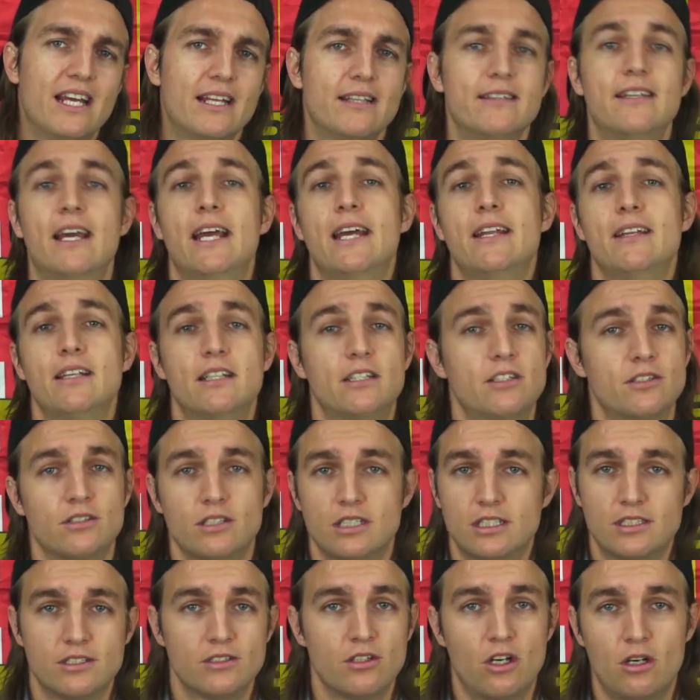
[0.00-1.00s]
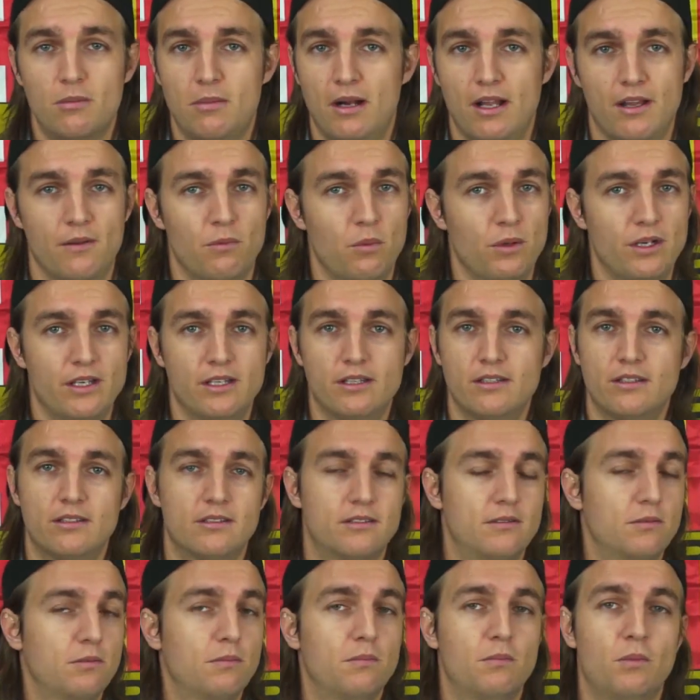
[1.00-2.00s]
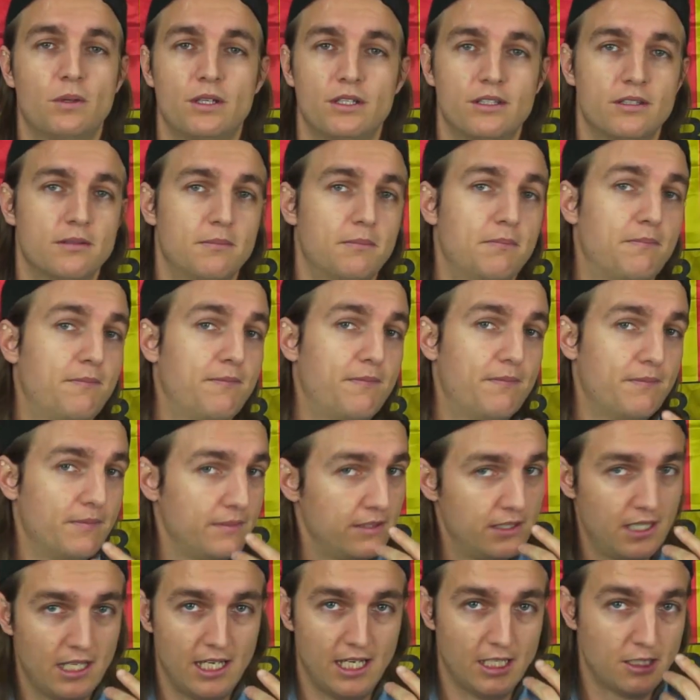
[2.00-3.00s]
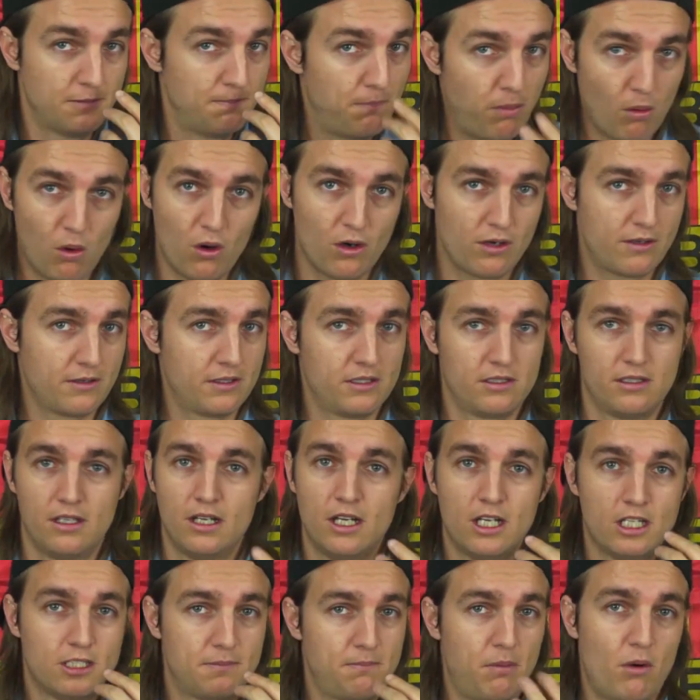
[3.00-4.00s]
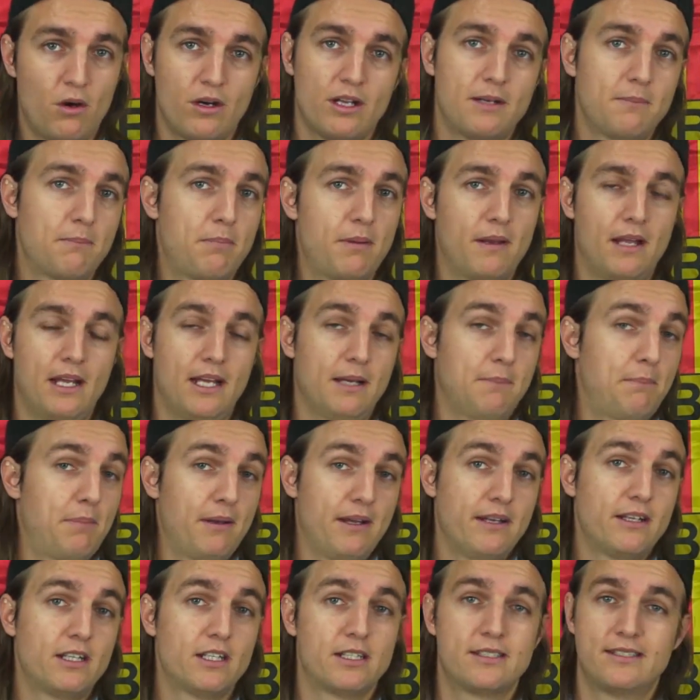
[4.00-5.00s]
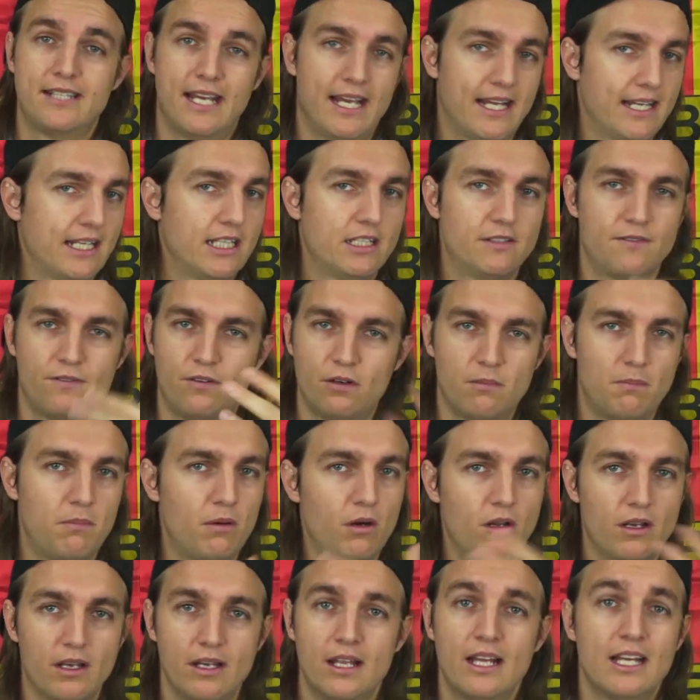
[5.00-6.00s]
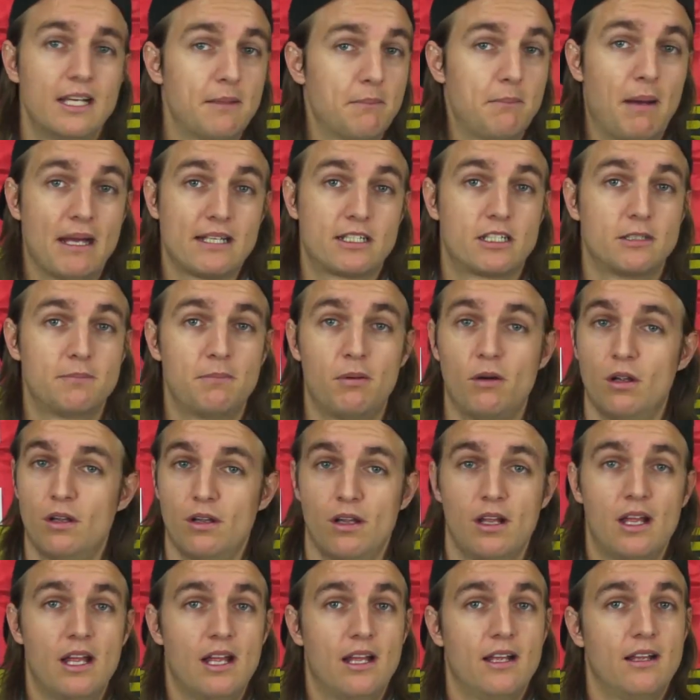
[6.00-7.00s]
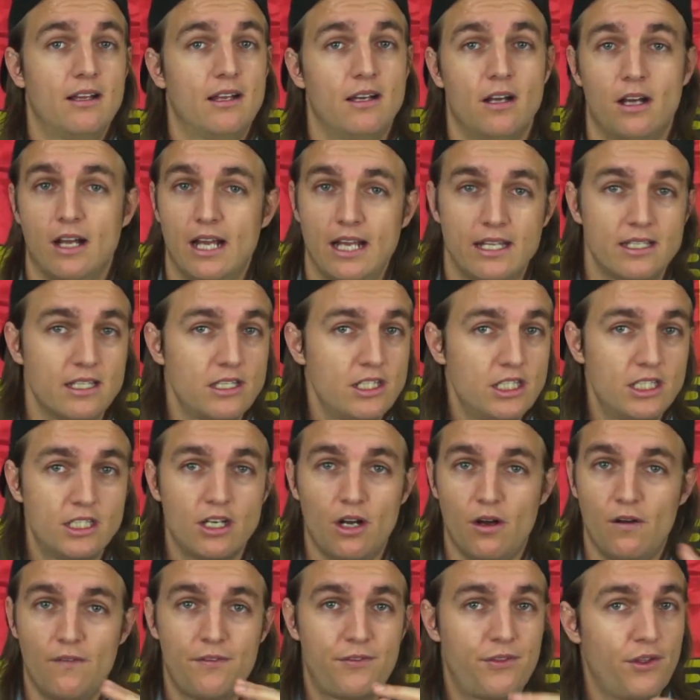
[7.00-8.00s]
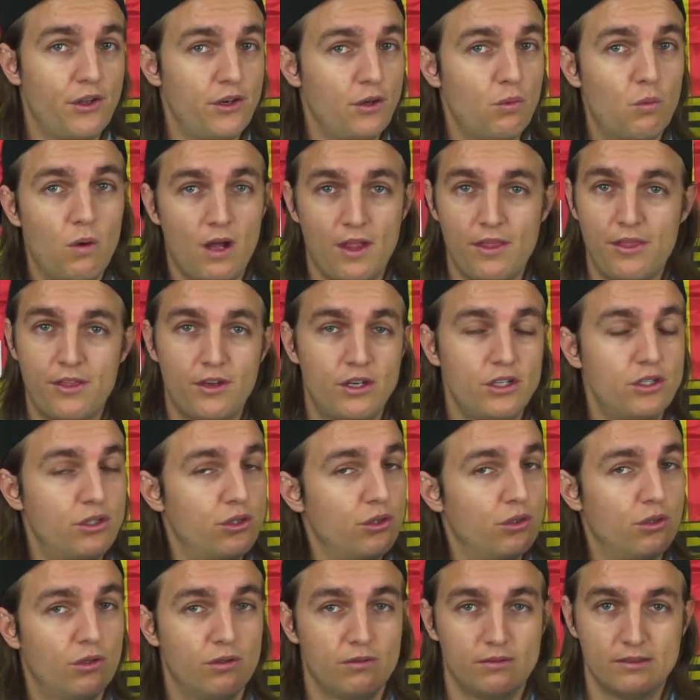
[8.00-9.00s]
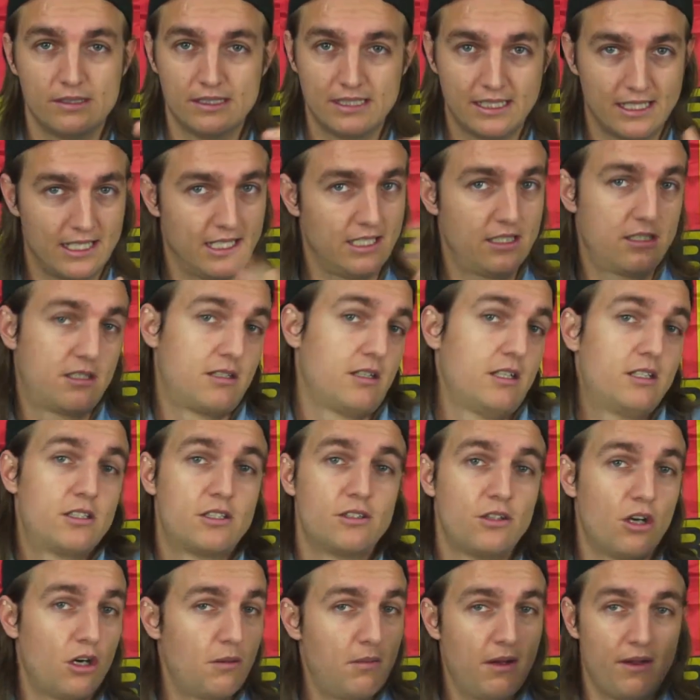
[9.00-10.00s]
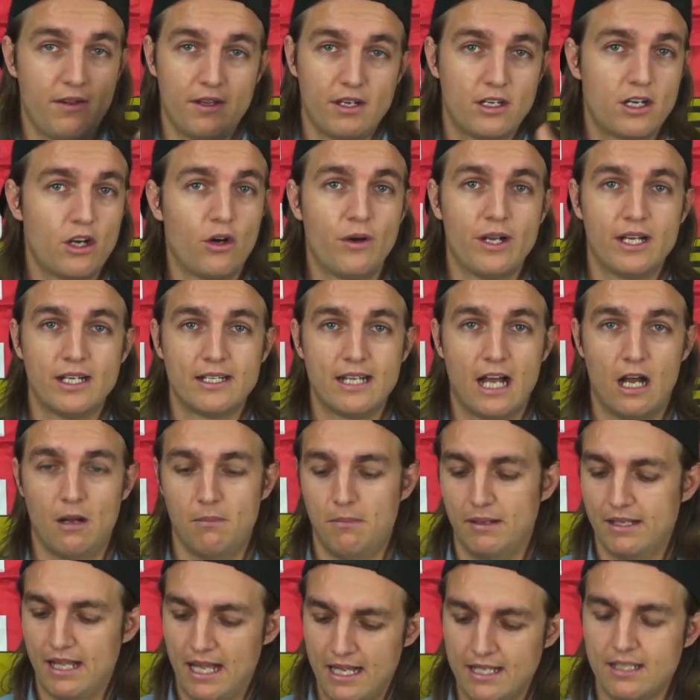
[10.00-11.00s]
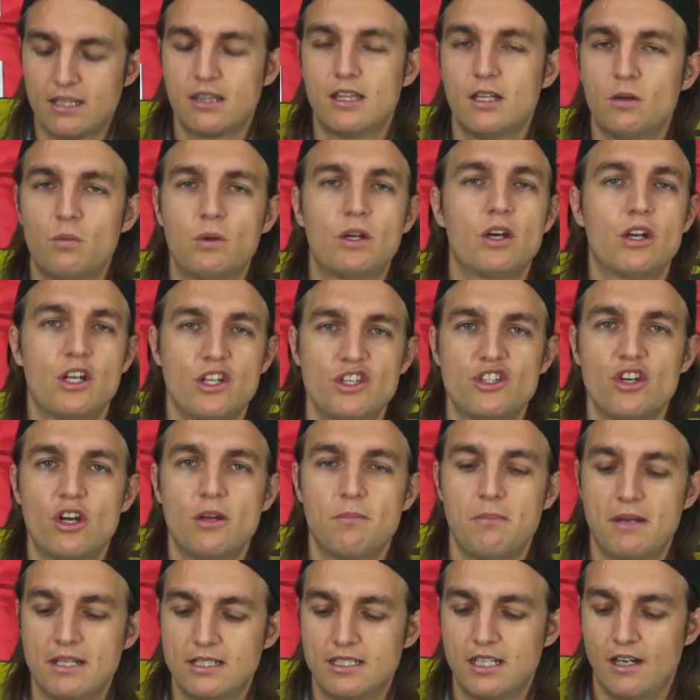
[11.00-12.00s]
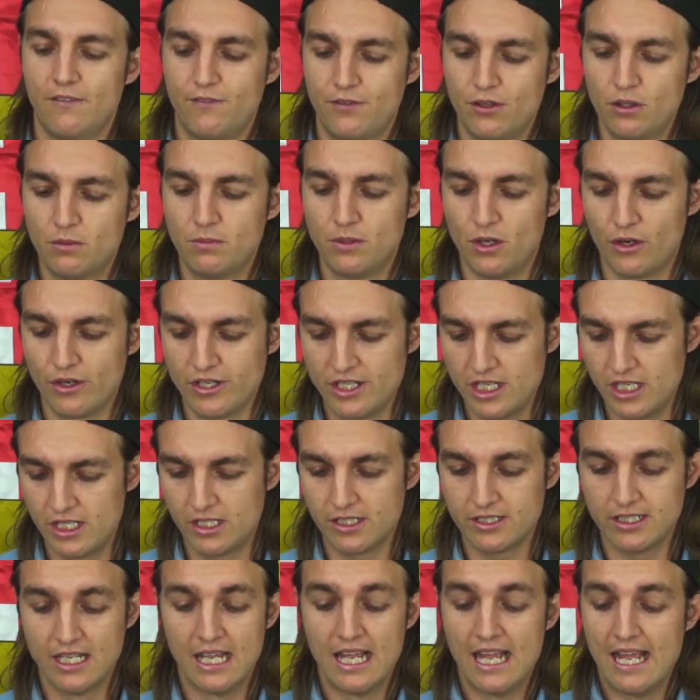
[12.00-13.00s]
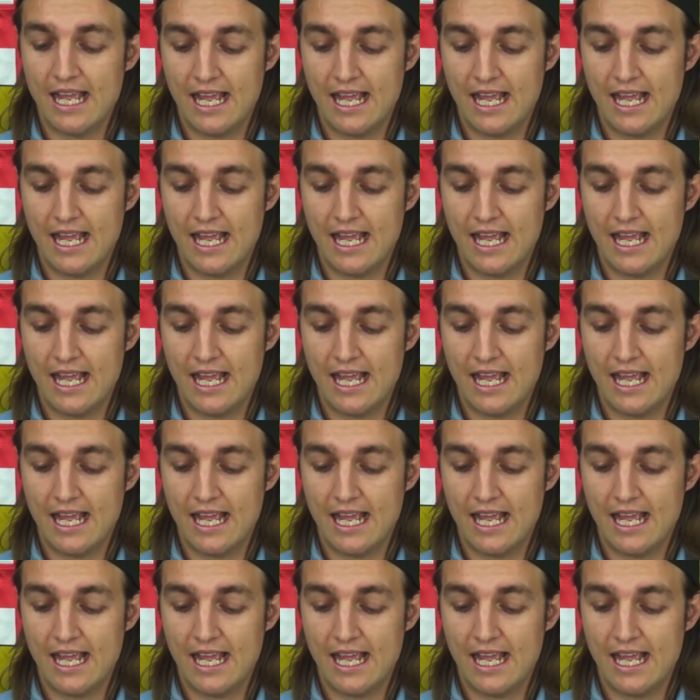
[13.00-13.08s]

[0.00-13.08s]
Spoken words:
Then it's normal when sporting players, tennis, football, basketball, in the year of 31, 32, it's normal they're going down. But I think we're going to enjoy Messi a few more years.